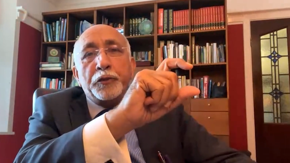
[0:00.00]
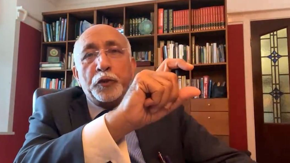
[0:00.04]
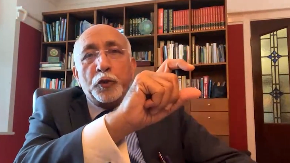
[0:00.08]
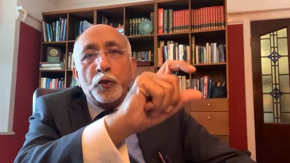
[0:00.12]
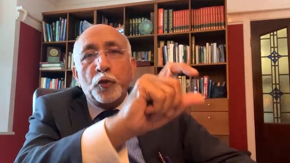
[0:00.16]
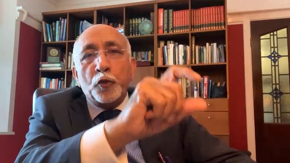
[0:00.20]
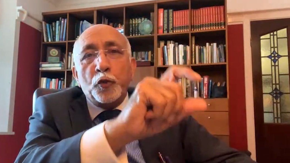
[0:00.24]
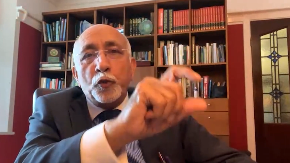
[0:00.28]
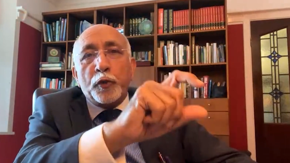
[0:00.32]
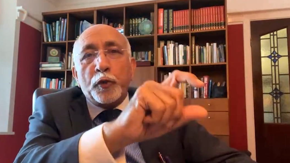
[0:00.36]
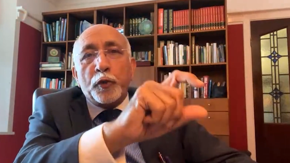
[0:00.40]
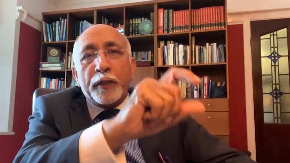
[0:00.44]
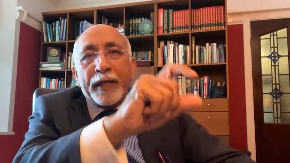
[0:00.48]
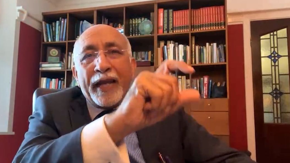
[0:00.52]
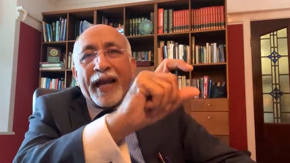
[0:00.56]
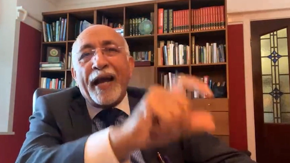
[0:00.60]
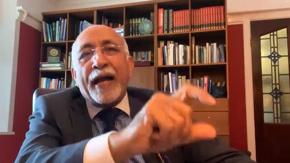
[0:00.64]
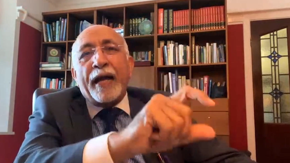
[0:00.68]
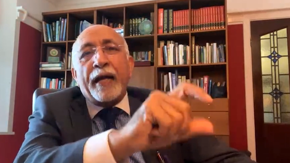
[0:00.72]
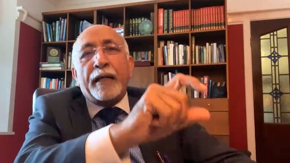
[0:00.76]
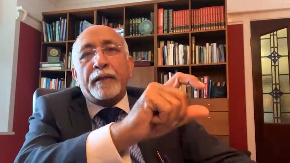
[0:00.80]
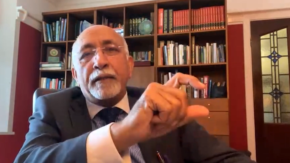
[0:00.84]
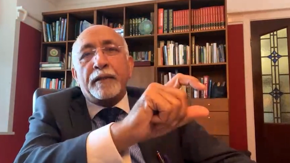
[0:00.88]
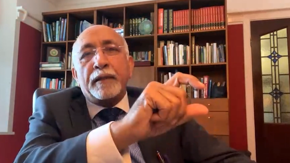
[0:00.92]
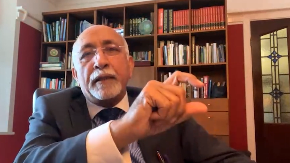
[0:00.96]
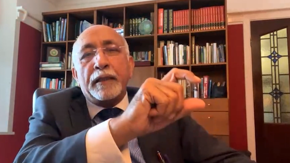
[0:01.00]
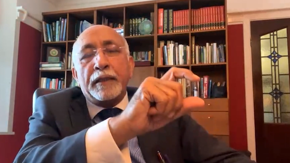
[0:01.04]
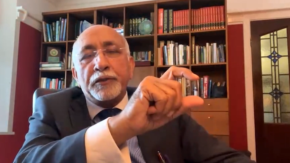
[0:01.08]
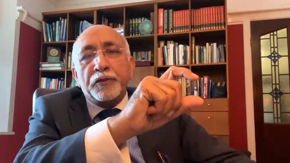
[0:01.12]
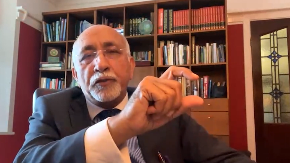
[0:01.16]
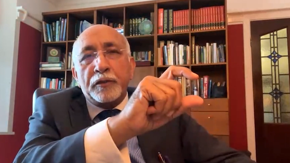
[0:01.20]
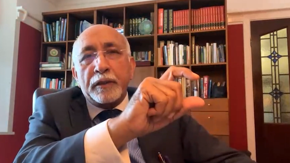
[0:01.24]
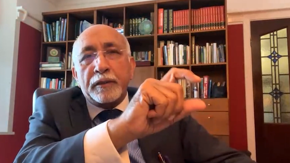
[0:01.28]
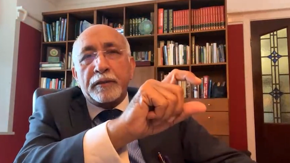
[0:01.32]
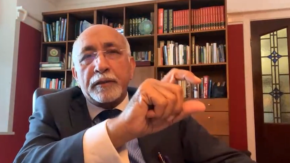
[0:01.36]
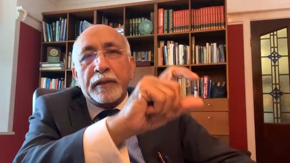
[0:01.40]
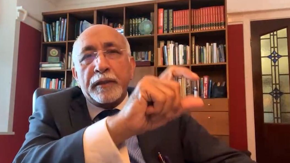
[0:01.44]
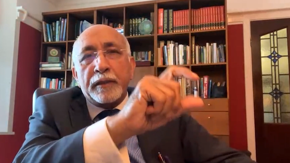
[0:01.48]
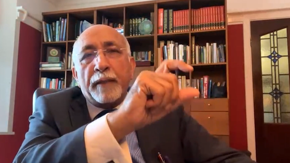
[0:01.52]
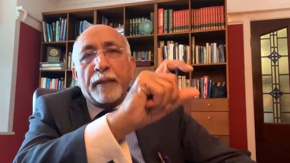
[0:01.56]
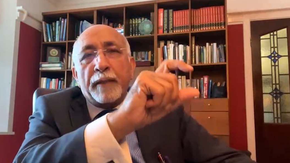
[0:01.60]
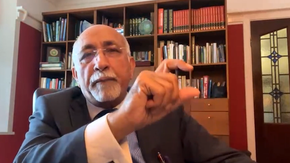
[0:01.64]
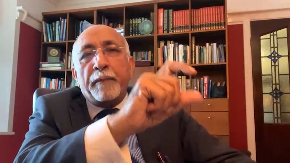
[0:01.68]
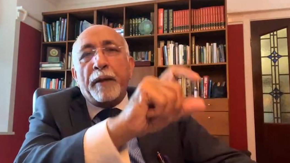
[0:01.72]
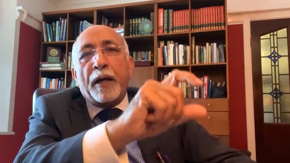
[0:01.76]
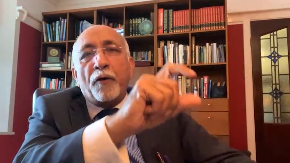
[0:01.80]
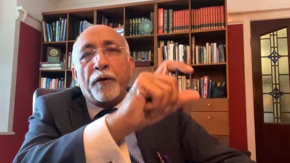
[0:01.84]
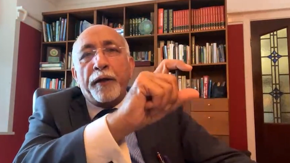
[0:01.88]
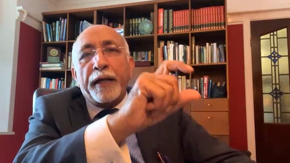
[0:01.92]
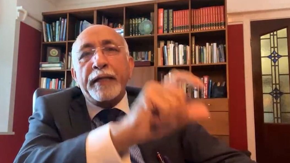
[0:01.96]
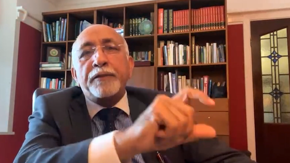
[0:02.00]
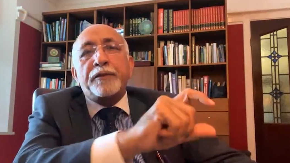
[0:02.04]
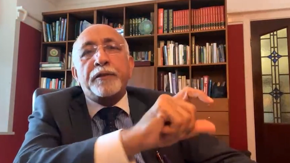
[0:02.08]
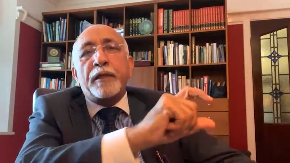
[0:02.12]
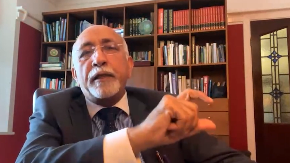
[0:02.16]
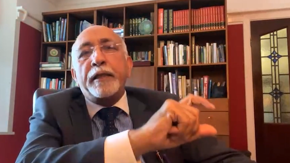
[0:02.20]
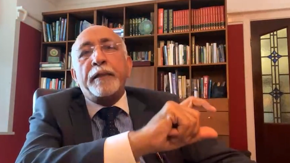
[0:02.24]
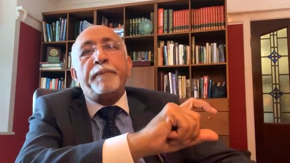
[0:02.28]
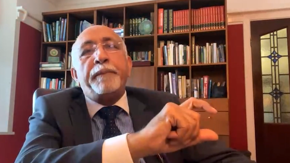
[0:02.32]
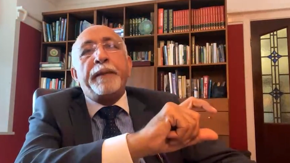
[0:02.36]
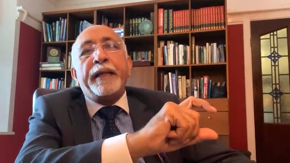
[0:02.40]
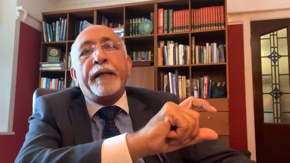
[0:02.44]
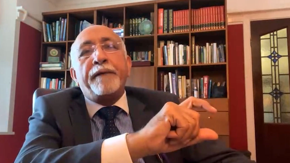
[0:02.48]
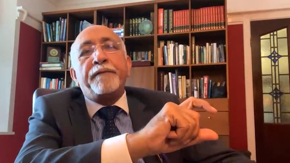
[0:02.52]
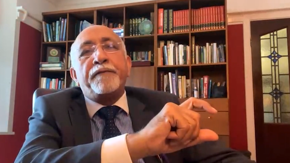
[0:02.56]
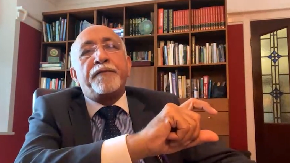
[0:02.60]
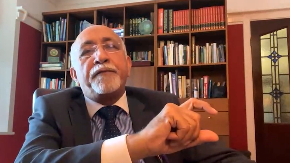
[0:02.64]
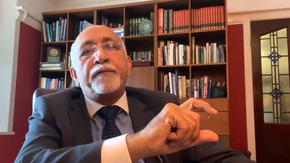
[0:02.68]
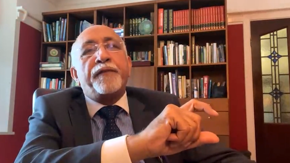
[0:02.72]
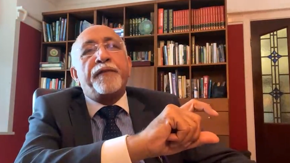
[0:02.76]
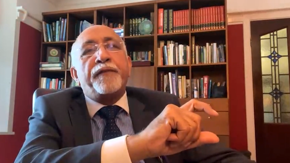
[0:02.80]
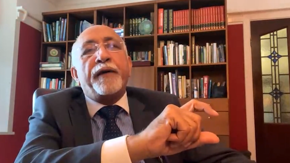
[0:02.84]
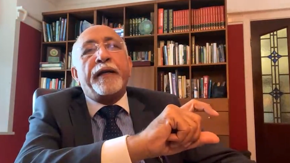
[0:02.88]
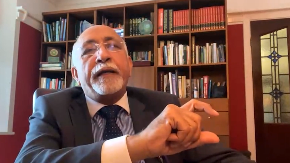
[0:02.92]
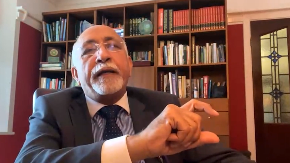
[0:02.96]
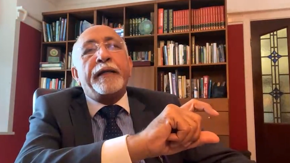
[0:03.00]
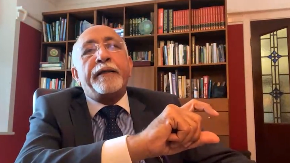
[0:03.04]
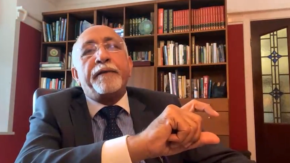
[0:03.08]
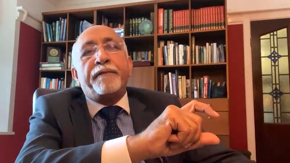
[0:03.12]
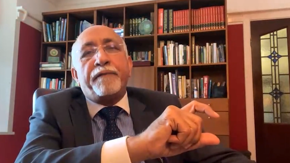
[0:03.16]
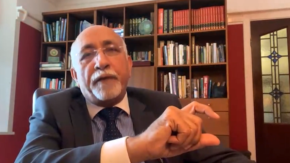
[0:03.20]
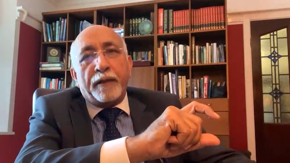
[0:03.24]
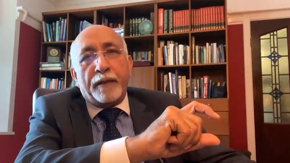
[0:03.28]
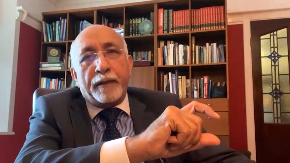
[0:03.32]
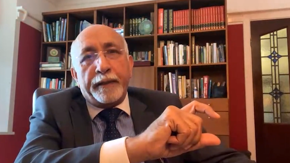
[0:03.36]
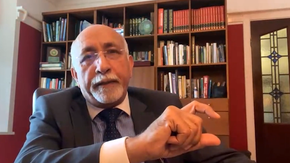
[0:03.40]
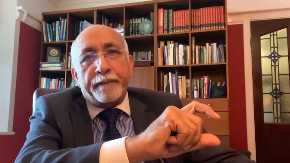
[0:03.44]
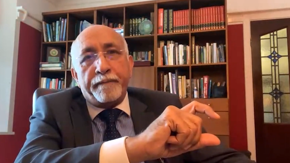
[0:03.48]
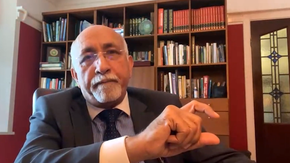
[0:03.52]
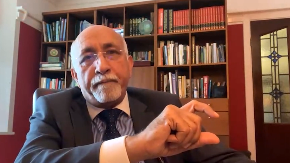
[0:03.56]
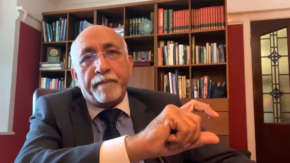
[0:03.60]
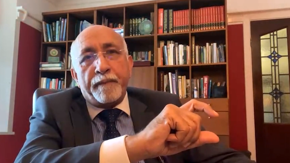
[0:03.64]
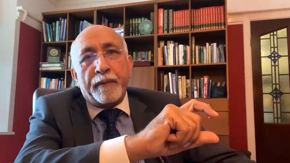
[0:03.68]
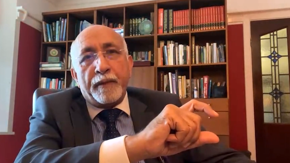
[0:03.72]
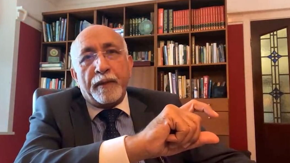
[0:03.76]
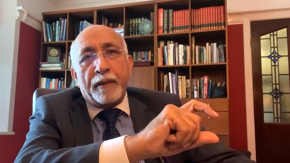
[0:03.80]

you can, so somehow insulin behaves very differently.